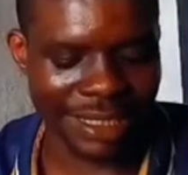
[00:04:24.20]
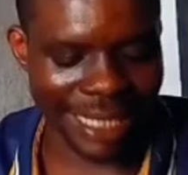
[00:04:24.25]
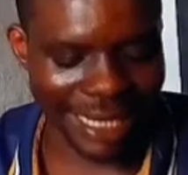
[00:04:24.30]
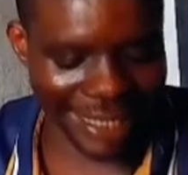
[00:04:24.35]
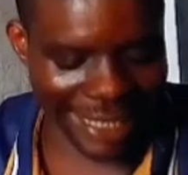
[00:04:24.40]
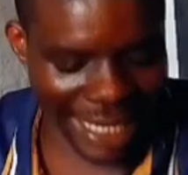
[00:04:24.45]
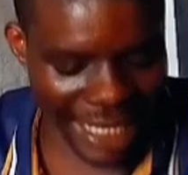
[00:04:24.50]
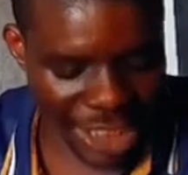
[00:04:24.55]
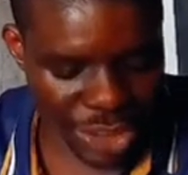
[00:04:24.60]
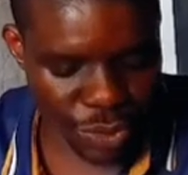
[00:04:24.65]
Now,
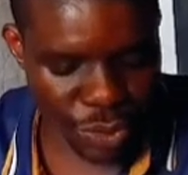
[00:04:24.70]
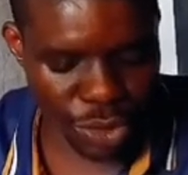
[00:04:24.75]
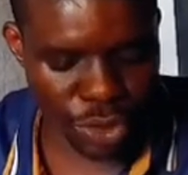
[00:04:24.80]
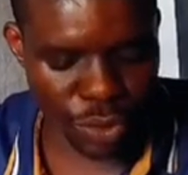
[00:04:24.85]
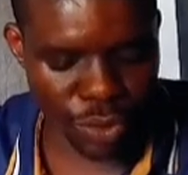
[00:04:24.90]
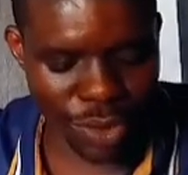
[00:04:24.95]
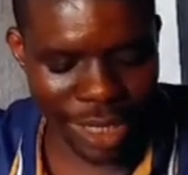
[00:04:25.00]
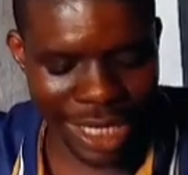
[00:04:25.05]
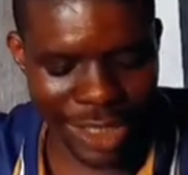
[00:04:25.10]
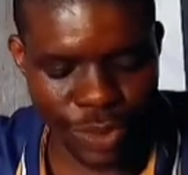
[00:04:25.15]
next you want to
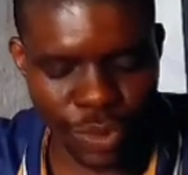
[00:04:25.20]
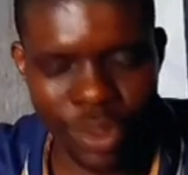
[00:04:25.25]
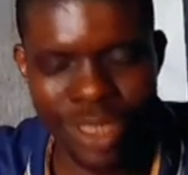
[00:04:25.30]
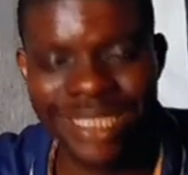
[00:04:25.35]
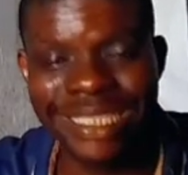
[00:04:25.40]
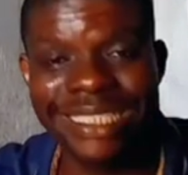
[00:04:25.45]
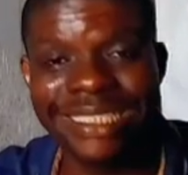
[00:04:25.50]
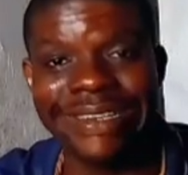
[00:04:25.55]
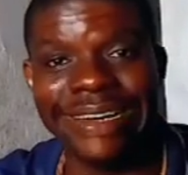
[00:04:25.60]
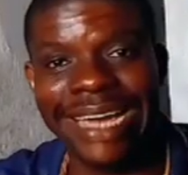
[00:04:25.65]
look at what
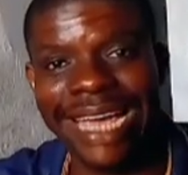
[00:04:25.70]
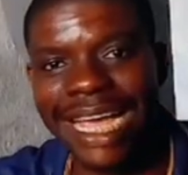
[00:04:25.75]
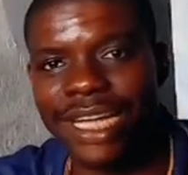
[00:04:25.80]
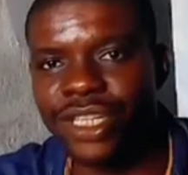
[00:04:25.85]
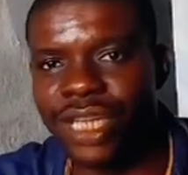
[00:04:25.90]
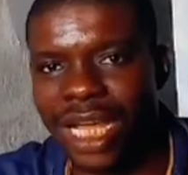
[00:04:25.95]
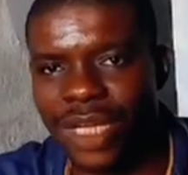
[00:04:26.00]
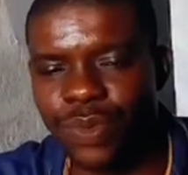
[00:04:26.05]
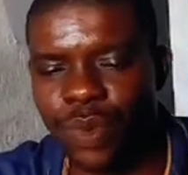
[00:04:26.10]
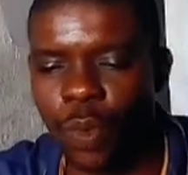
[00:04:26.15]
is the
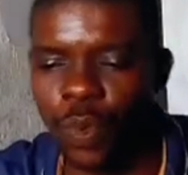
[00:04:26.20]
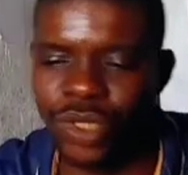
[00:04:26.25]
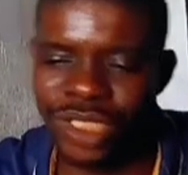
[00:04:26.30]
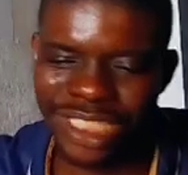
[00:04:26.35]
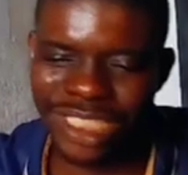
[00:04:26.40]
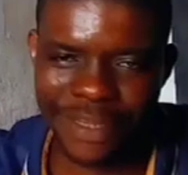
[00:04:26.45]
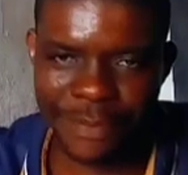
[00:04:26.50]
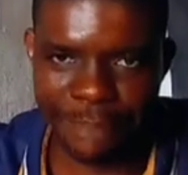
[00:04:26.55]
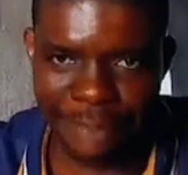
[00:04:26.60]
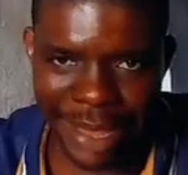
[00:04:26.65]
reaction alcohol,
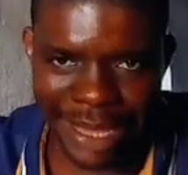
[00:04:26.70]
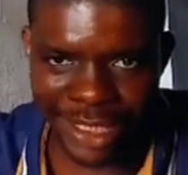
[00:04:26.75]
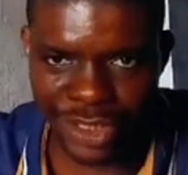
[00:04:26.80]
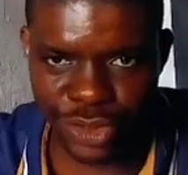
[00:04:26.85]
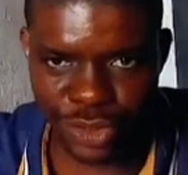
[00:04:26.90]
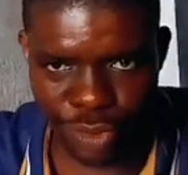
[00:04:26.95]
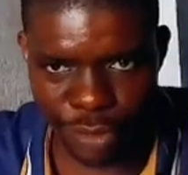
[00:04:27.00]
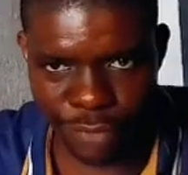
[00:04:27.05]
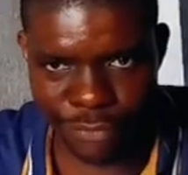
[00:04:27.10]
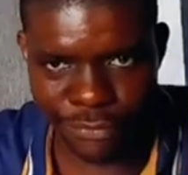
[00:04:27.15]
which is the main
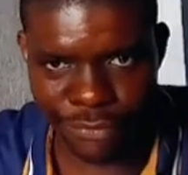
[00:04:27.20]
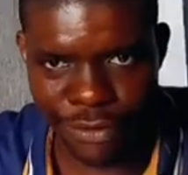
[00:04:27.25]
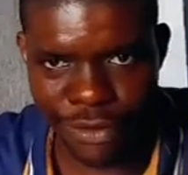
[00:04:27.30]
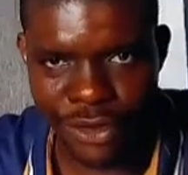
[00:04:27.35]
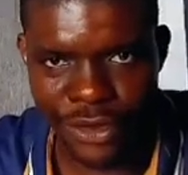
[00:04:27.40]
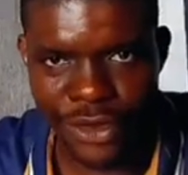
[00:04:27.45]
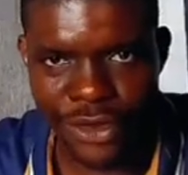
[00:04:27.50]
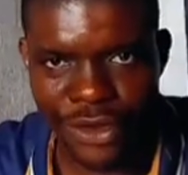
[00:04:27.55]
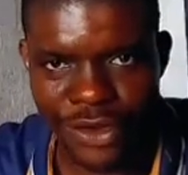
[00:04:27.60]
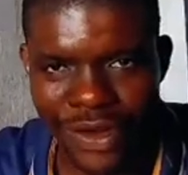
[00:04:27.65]
stuff,
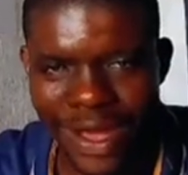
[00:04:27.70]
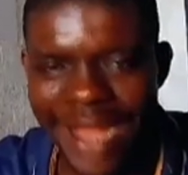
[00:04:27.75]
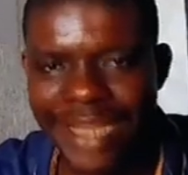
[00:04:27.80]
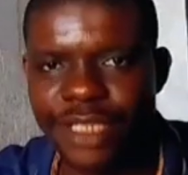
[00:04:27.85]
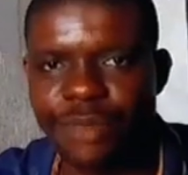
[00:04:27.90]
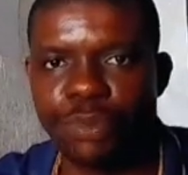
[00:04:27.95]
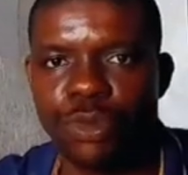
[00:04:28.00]
right?